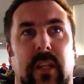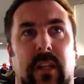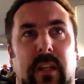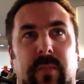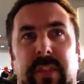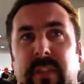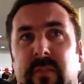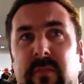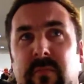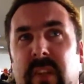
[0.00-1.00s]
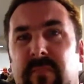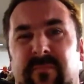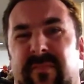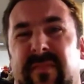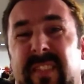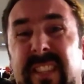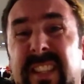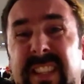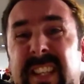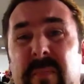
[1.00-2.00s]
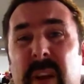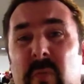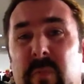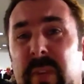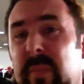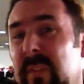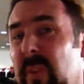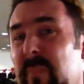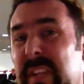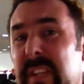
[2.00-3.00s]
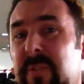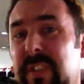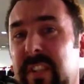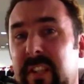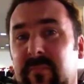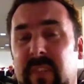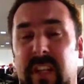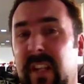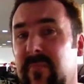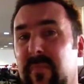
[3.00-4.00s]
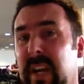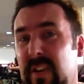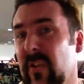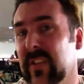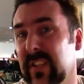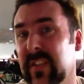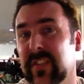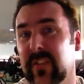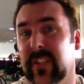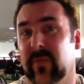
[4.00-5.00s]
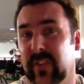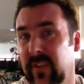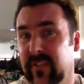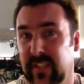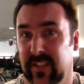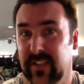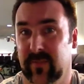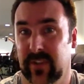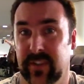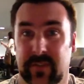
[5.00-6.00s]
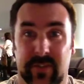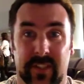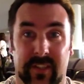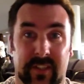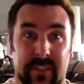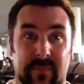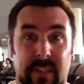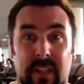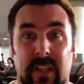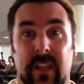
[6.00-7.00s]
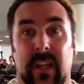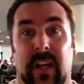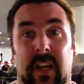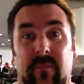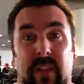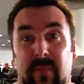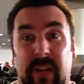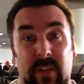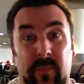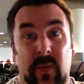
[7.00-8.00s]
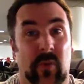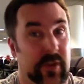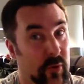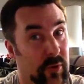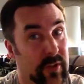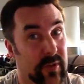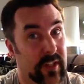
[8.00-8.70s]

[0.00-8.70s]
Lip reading: Number 7, think about what people might be interested in, and that may not necessarily what you think is the most interesting thing. And it may not be what you're doing,